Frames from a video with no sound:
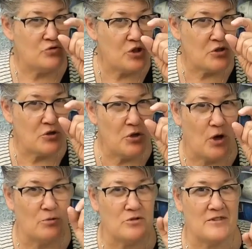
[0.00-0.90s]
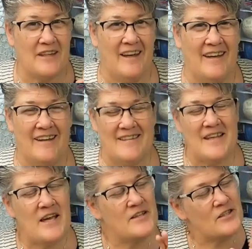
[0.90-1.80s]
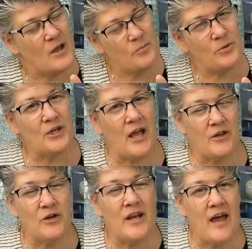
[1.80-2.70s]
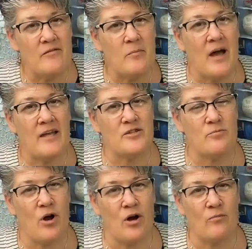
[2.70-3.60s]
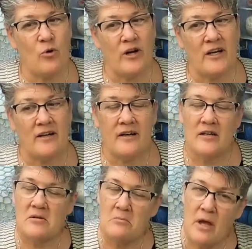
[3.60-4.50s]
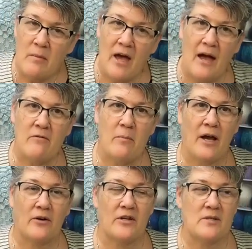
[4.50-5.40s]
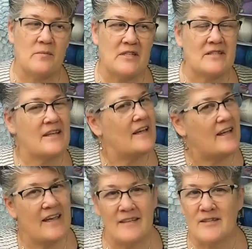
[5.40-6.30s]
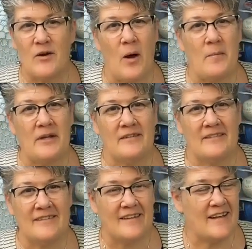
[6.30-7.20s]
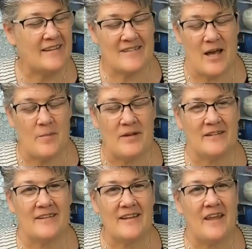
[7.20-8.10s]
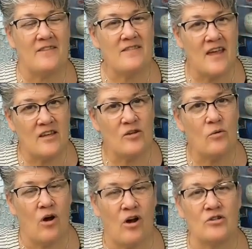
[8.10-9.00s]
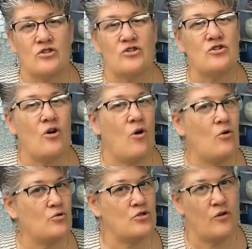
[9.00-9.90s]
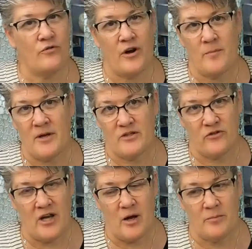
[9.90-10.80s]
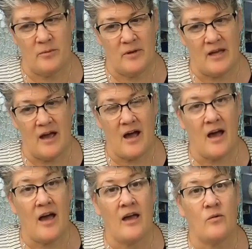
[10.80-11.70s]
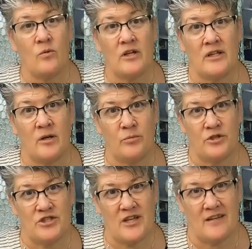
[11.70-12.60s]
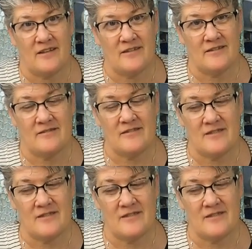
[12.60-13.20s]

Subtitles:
This close. So I could have it by tomorrow morning. Maybe I have it by Christmas. It's coming. It's coming. And thank you all so, so very much for helping me. I really appreciate it.